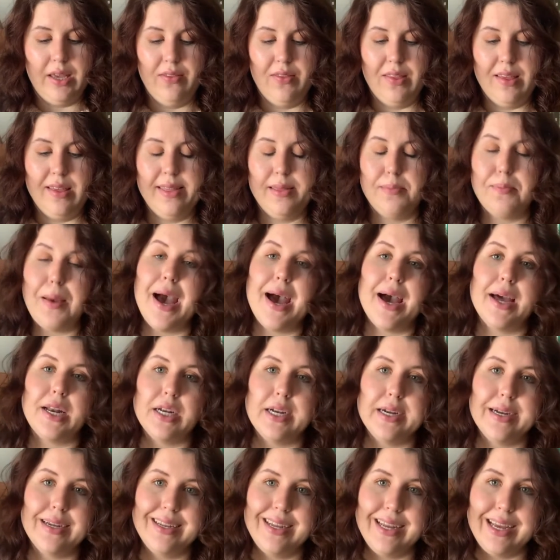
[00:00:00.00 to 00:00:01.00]
this
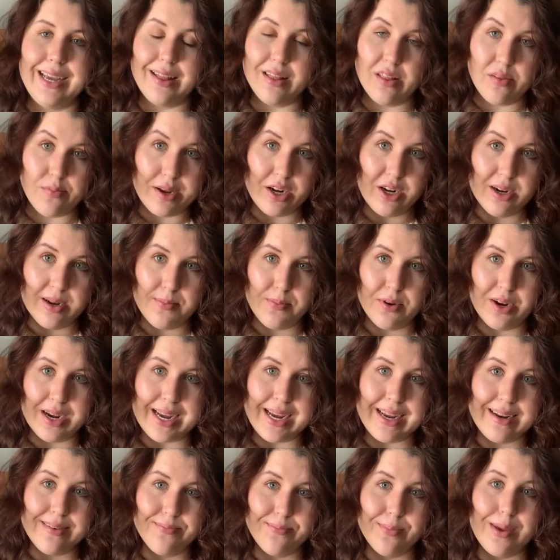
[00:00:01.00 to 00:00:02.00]
pattern and sweater number
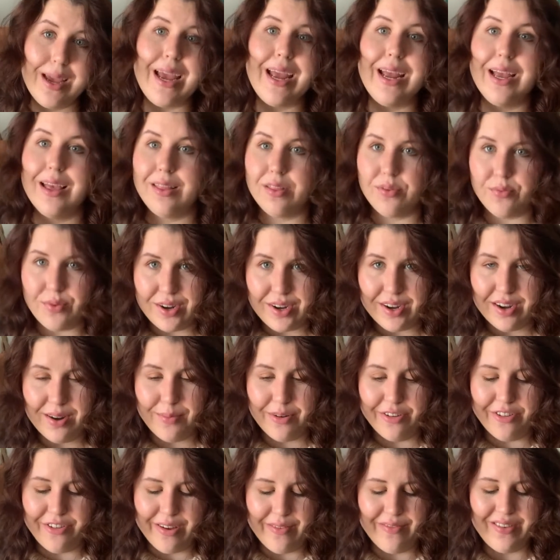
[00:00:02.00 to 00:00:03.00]
8 and sweater
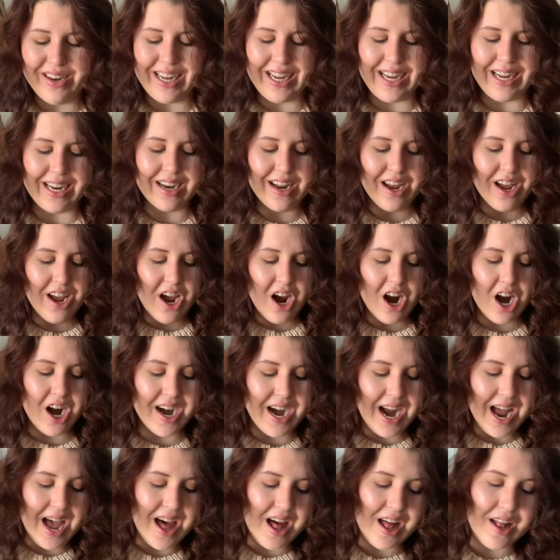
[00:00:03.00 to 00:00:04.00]
number 15 are
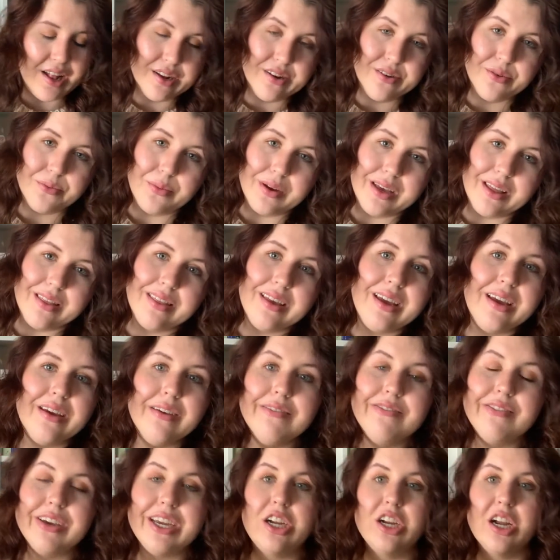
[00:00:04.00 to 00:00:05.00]
held with a
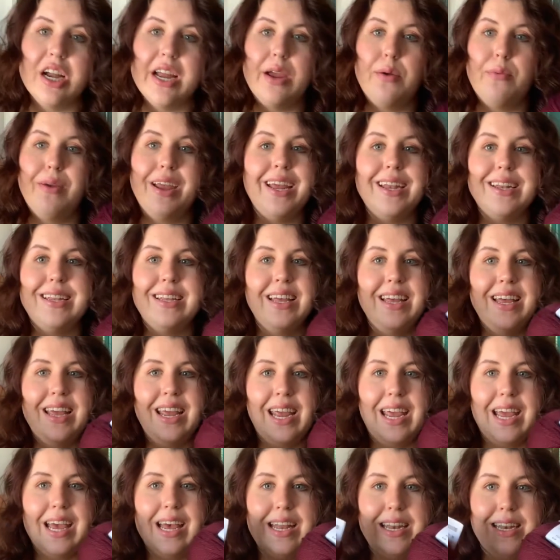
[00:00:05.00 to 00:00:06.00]
fingering weight
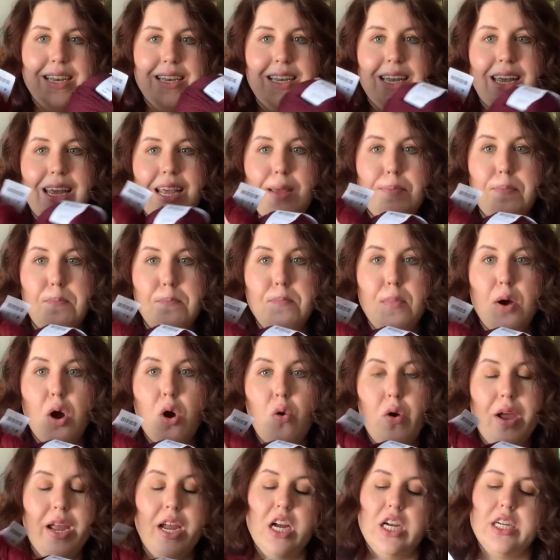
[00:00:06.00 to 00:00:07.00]
and a
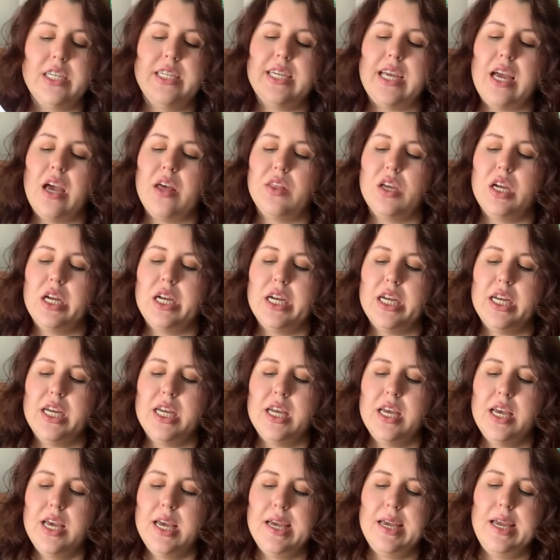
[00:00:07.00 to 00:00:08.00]
mohair together.
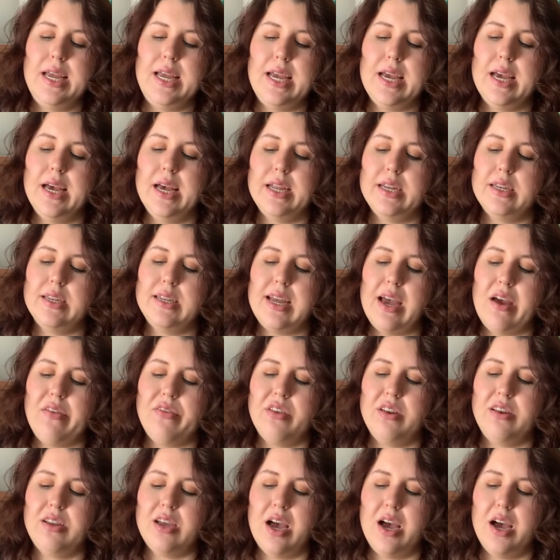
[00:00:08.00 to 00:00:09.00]
And at
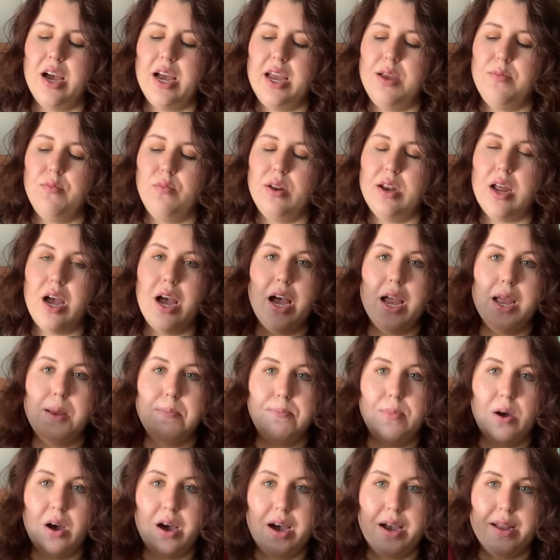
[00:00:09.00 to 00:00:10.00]
the time when I
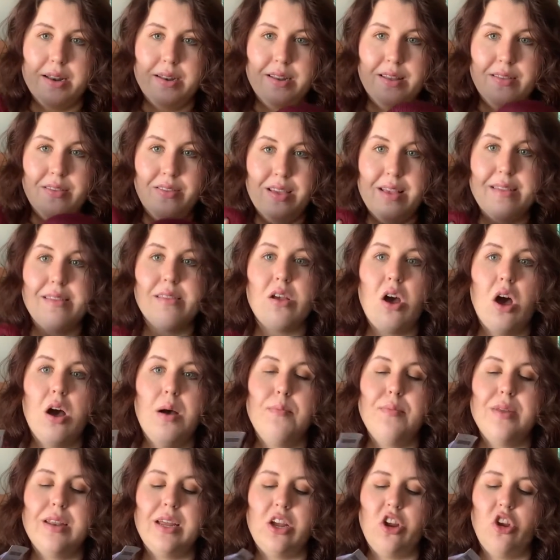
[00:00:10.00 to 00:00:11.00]
bought this
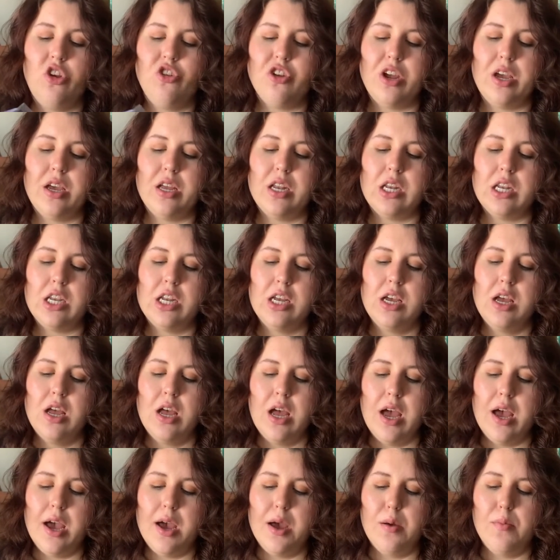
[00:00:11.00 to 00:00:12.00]
combination,
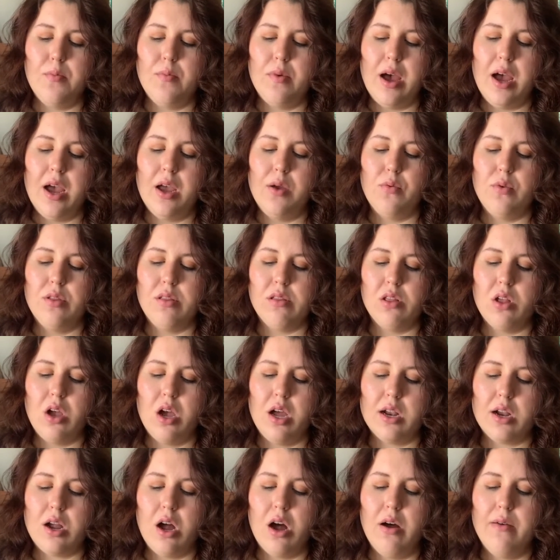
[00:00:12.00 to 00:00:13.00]
I was
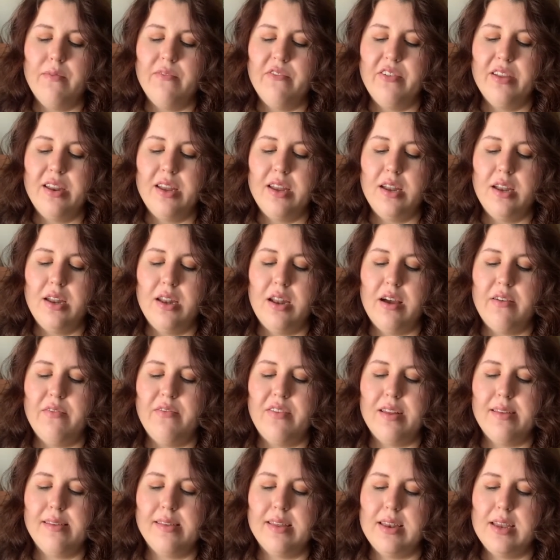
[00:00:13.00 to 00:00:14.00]
not confident enough
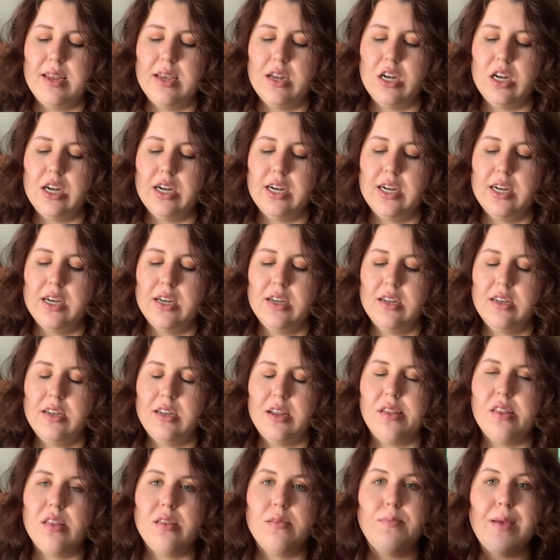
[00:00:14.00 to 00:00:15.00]
as a knitter
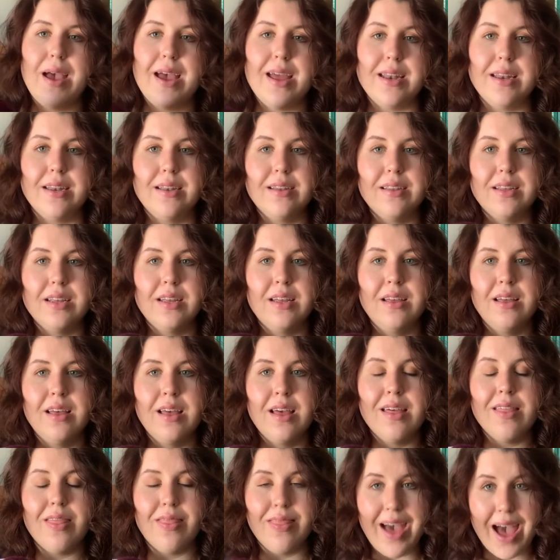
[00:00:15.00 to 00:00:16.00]
to spend
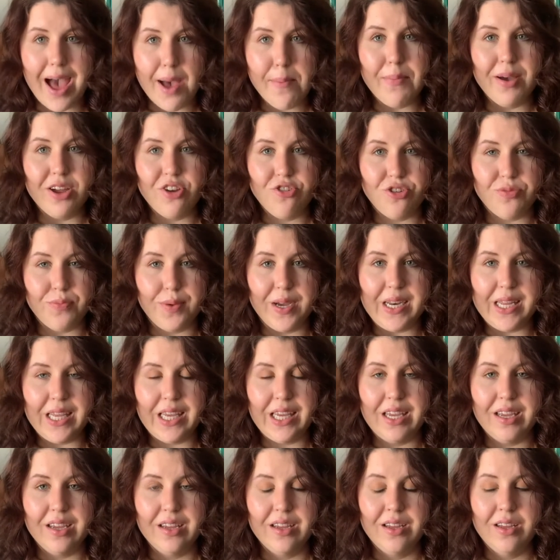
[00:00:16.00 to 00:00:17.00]
that much
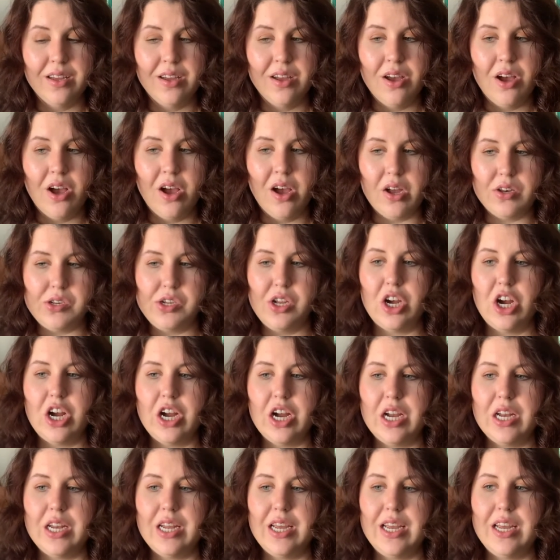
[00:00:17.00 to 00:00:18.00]
money on
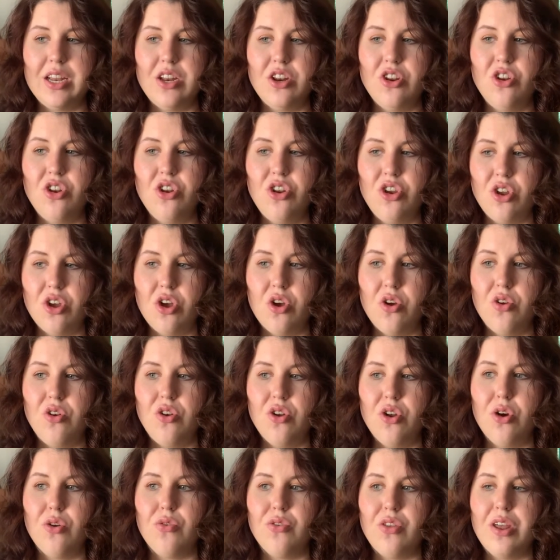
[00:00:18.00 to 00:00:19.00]
yarn and
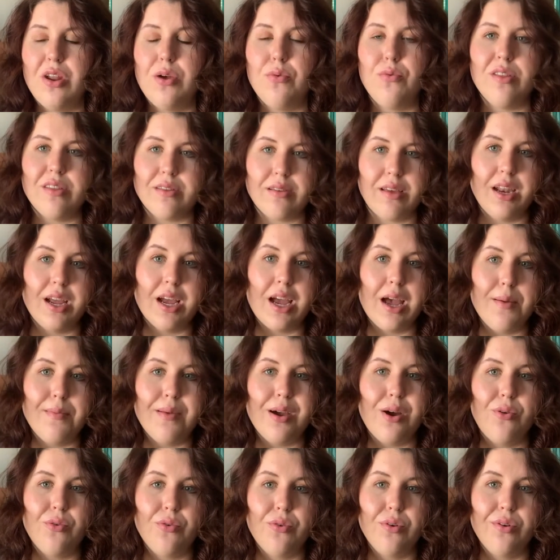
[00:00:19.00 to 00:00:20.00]
know that it was going to come
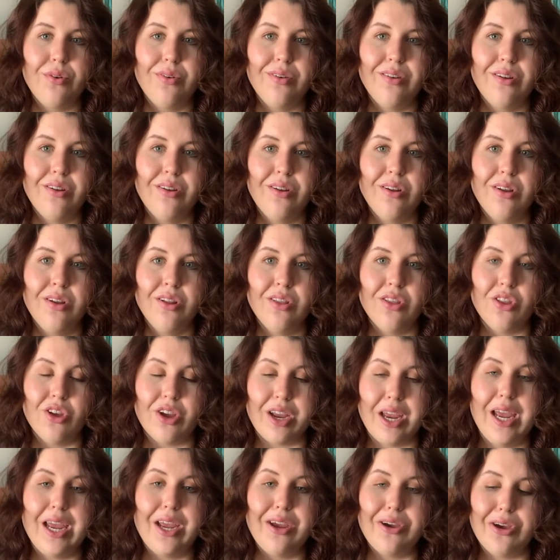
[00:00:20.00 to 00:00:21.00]
out
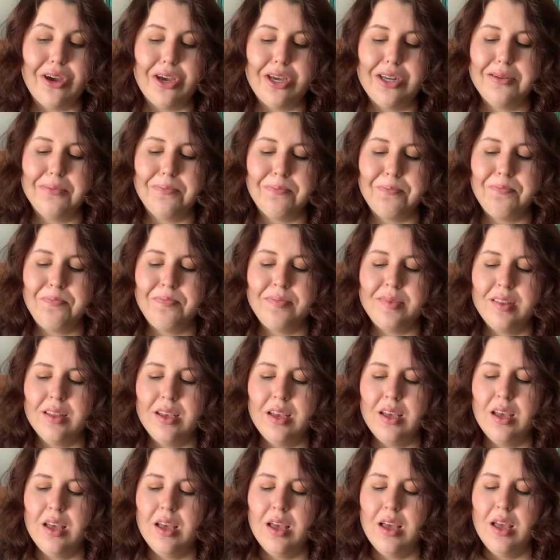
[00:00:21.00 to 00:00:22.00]
looking good.
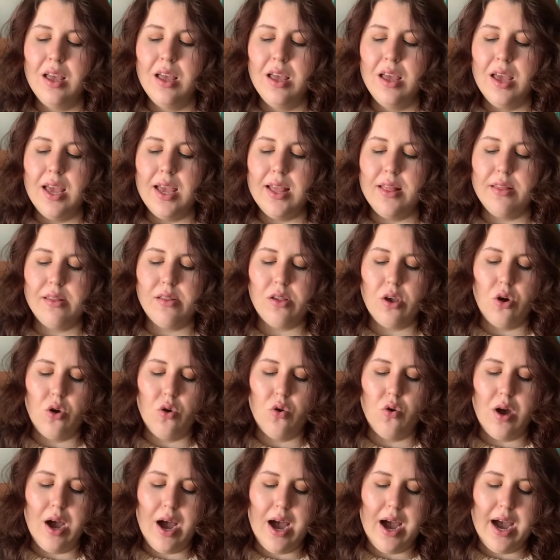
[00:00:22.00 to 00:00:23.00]
And
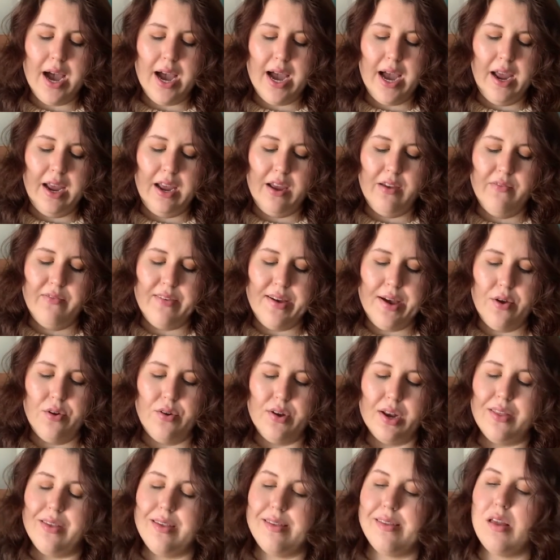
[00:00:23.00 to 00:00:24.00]
so I
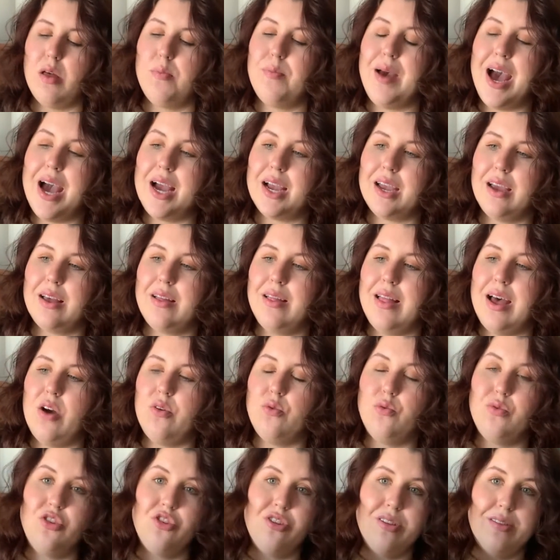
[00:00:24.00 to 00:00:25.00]
found this Alpaca
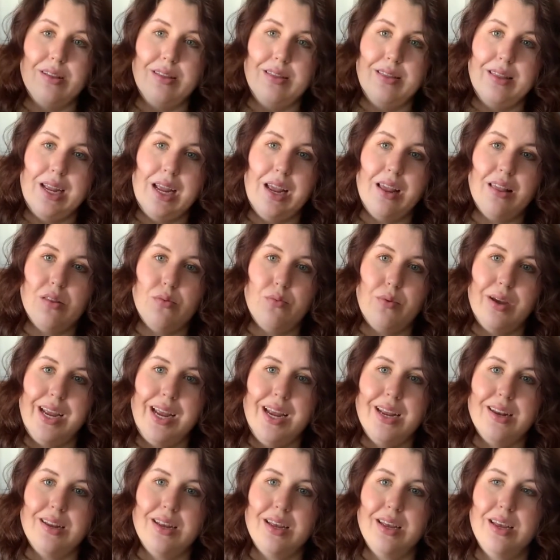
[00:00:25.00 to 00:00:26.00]
Cloud, which is a lace
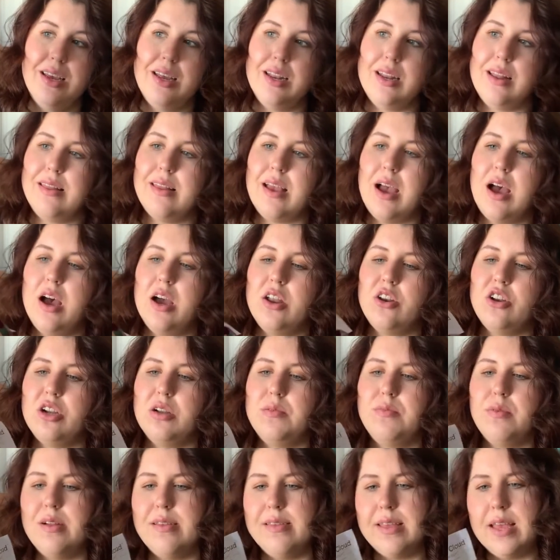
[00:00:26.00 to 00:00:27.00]
weight, and it's
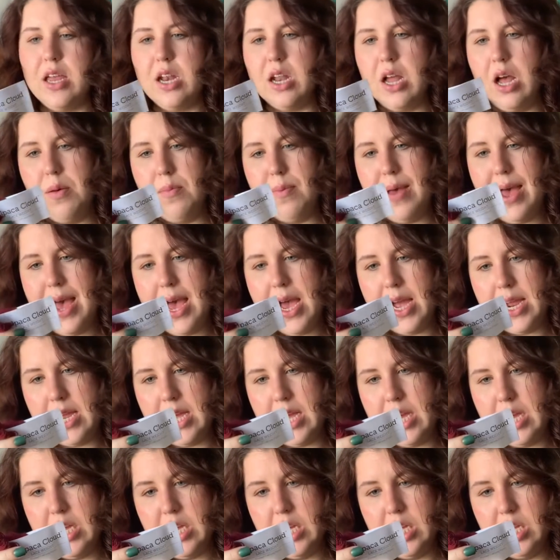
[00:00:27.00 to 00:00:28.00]
100%
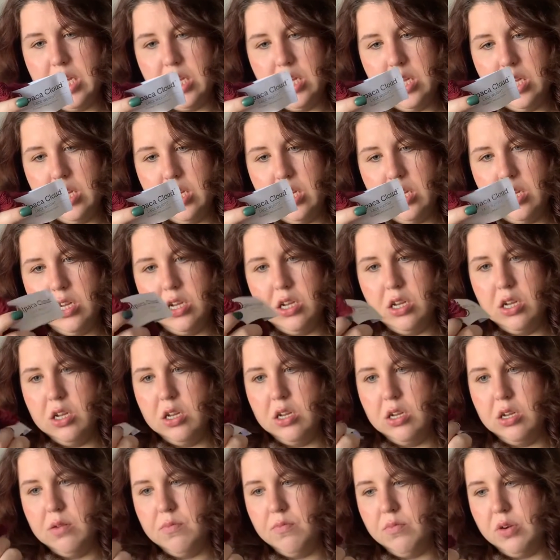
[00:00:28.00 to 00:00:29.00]
alpaca,
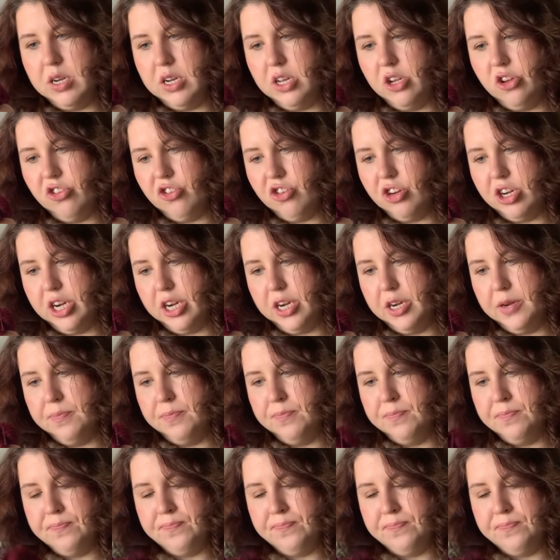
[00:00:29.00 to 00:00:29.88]
pretty sure.